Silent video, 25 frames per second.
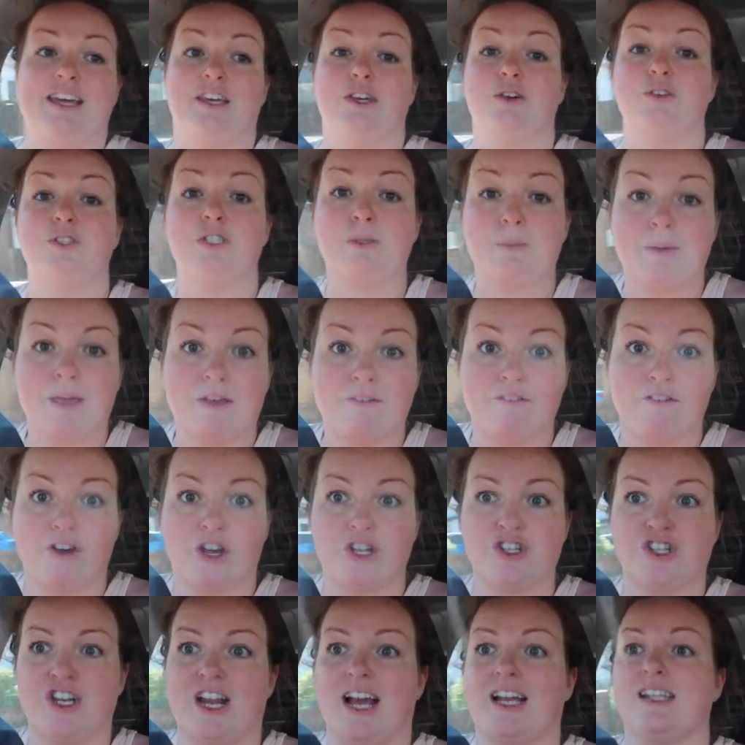It used to be a
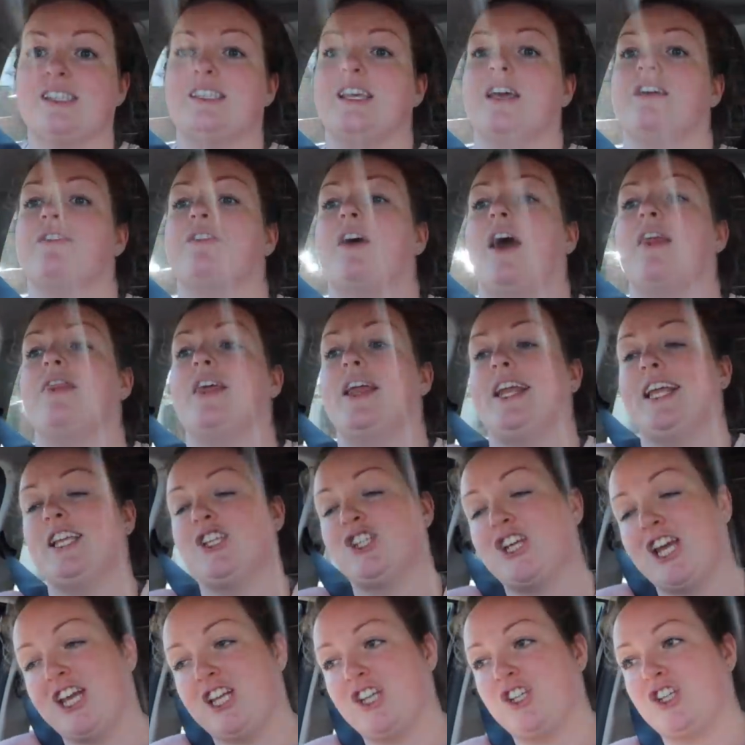Virgin Active and then
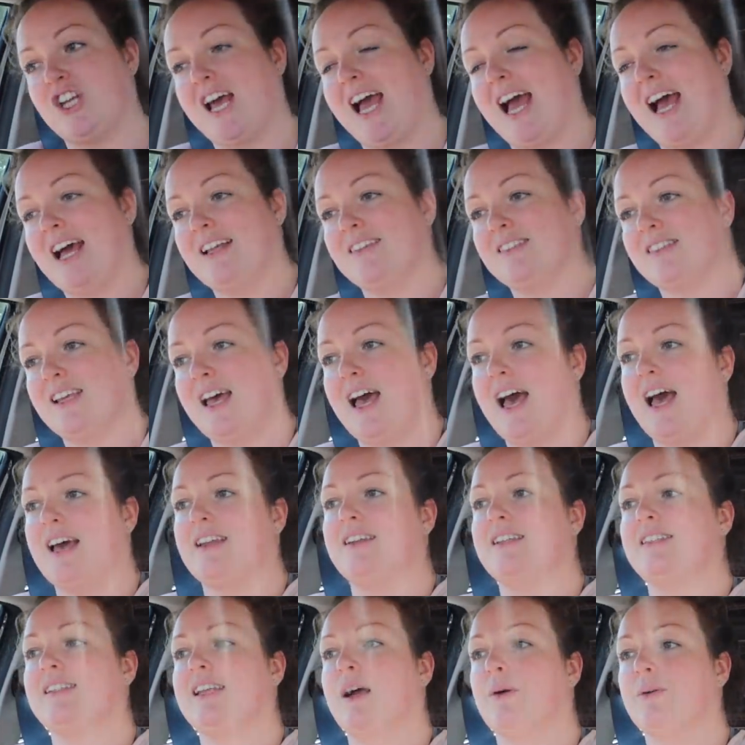it changed hands
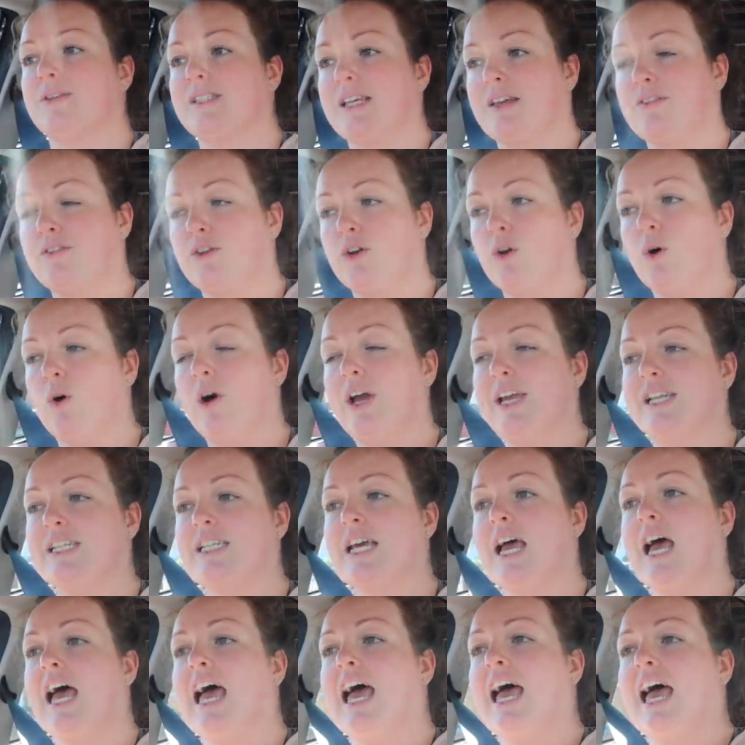and is now a David
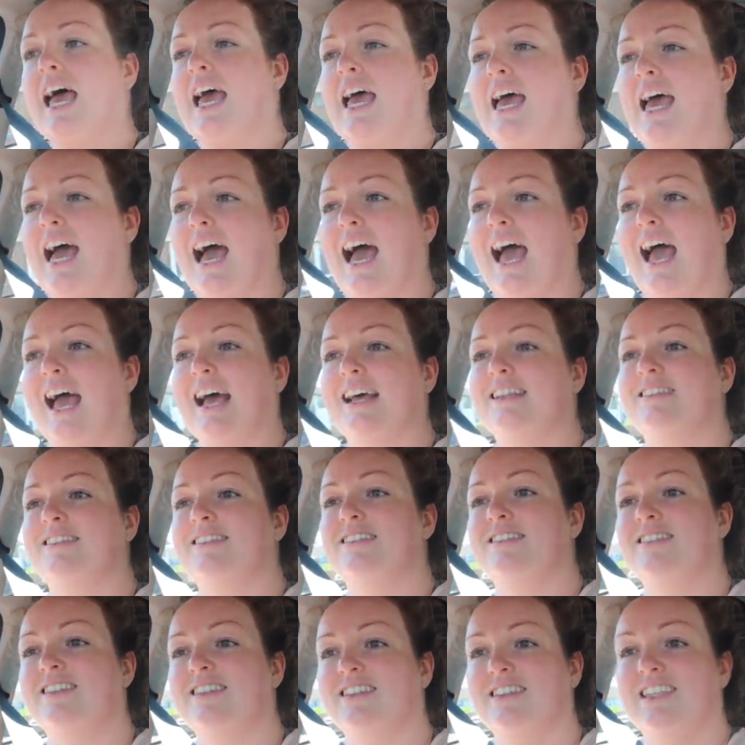Lloyd.
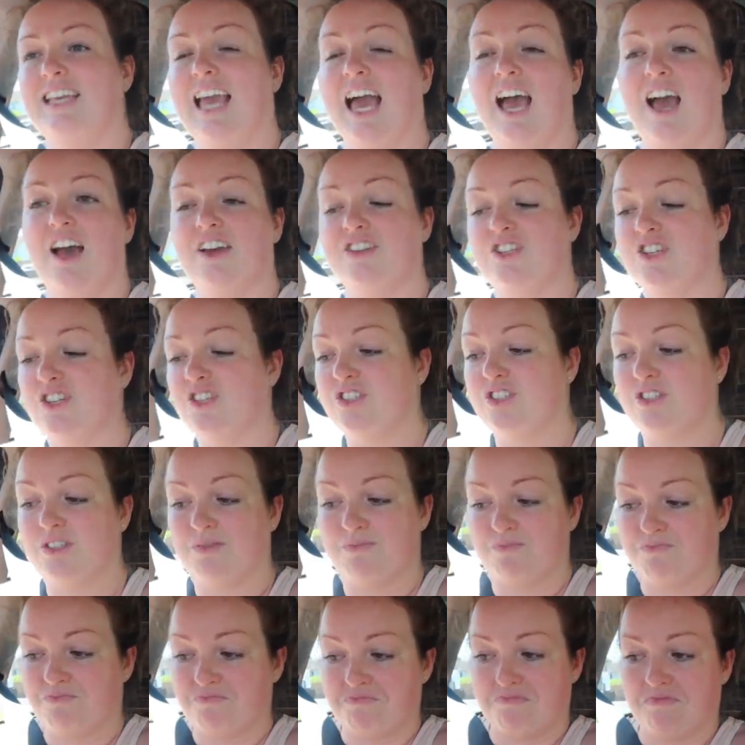And yeah, I
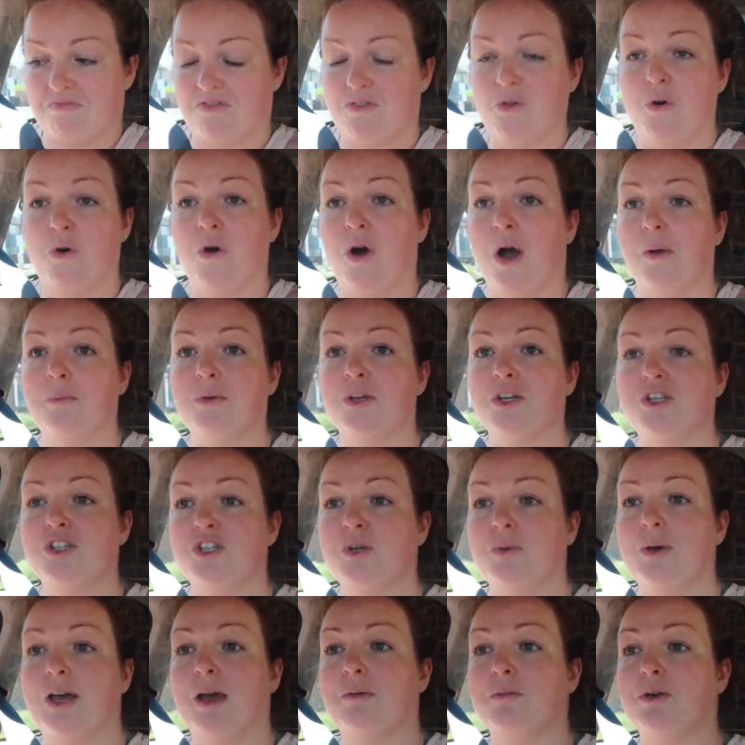just thought I'm gonna
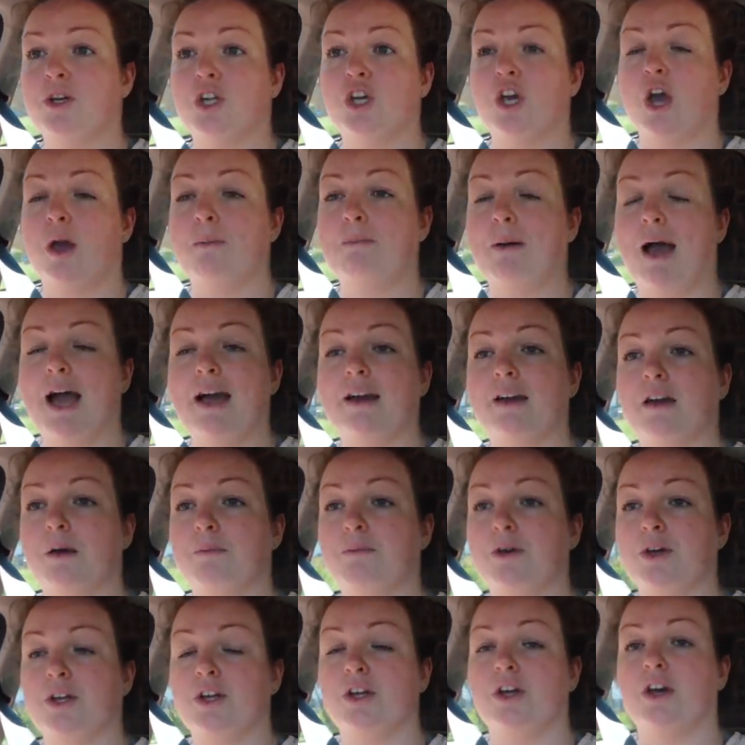do it. I'm gonna go back,
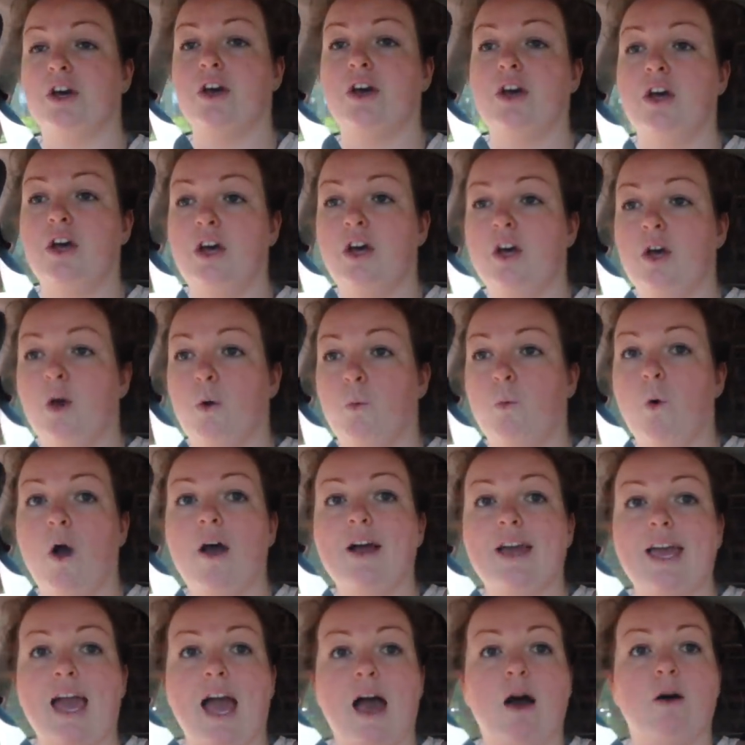I'm gonna
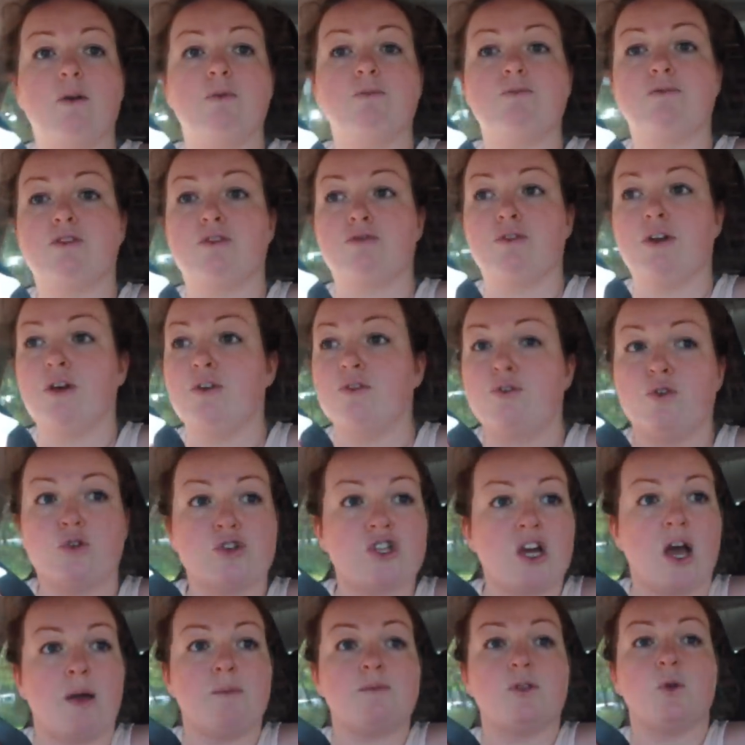work out three or
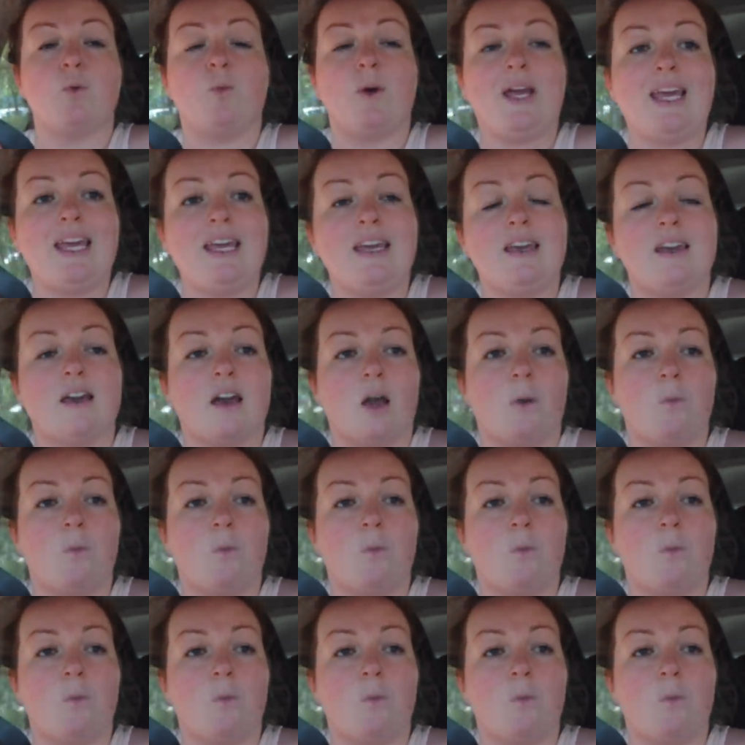four times a week.